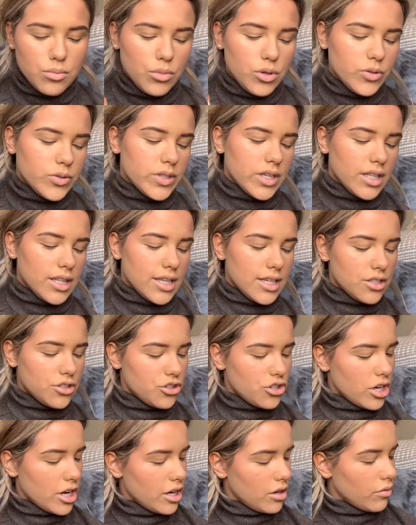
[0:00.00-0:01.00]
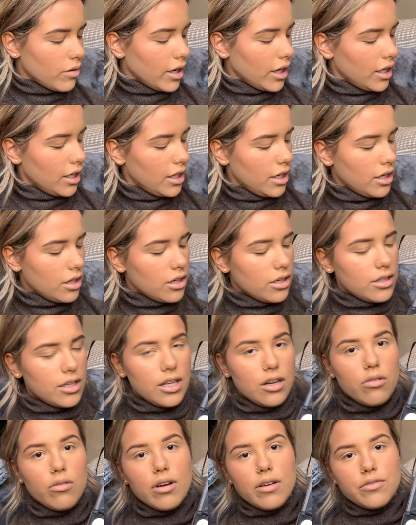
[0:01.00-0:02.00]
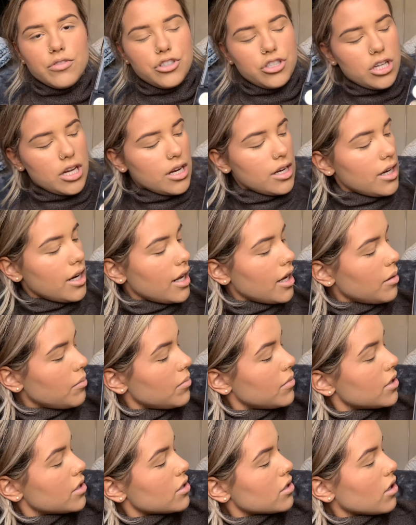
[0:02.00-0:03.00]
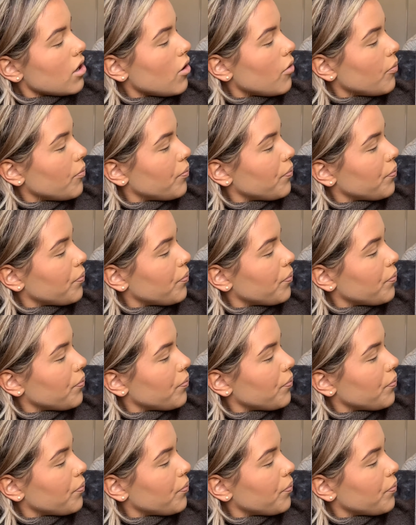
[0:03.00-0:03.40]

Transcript: using this shade right here. They don't have shade names, so